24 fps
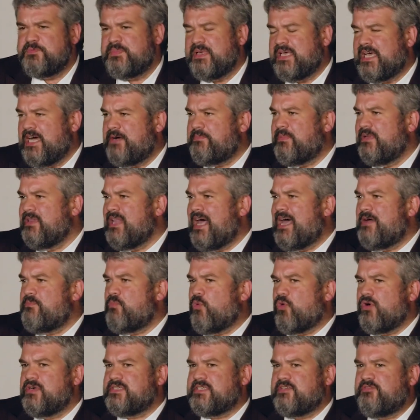become a lot
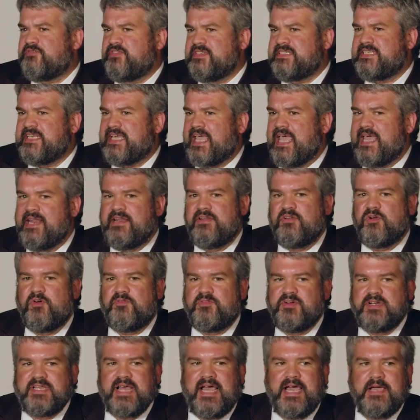more sophisticated
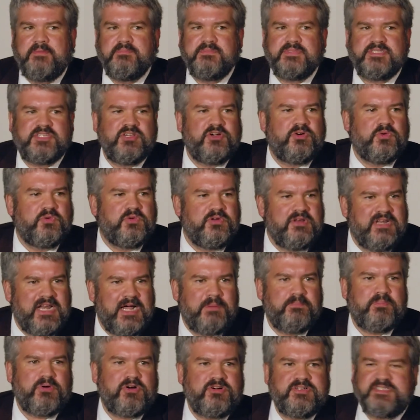over time. So
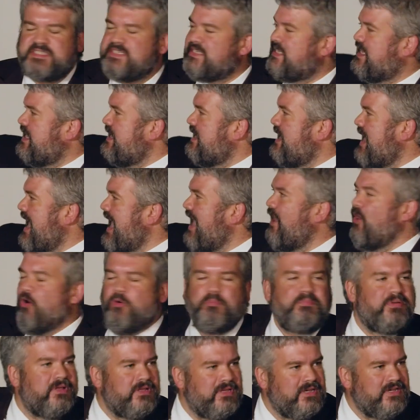numbers can
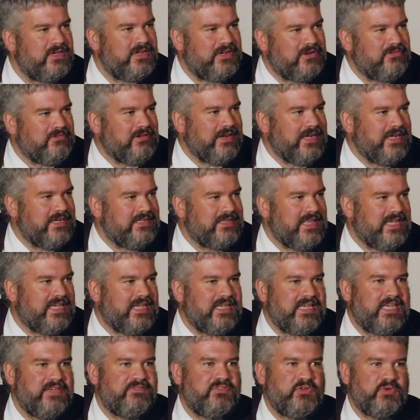help, right? They
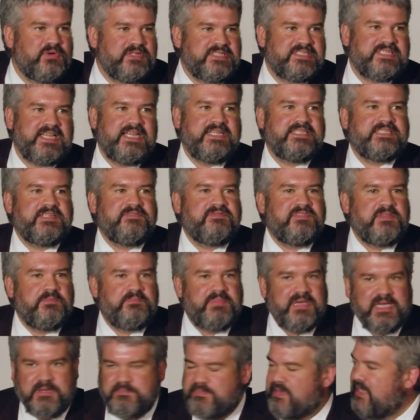can give you a sense of the
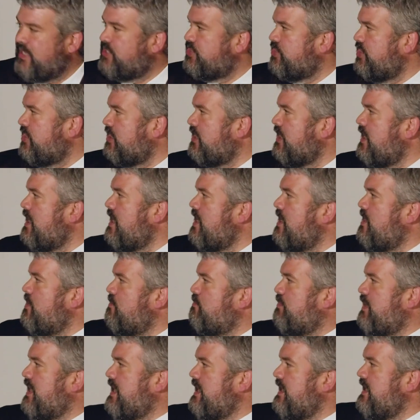big picture,
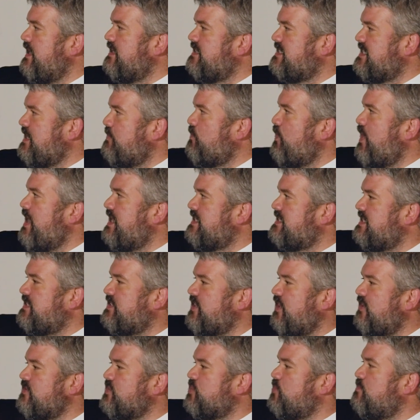but in some ways it's
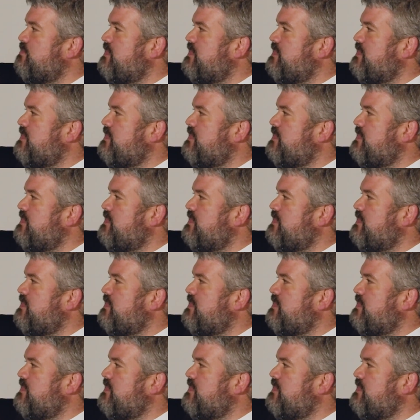also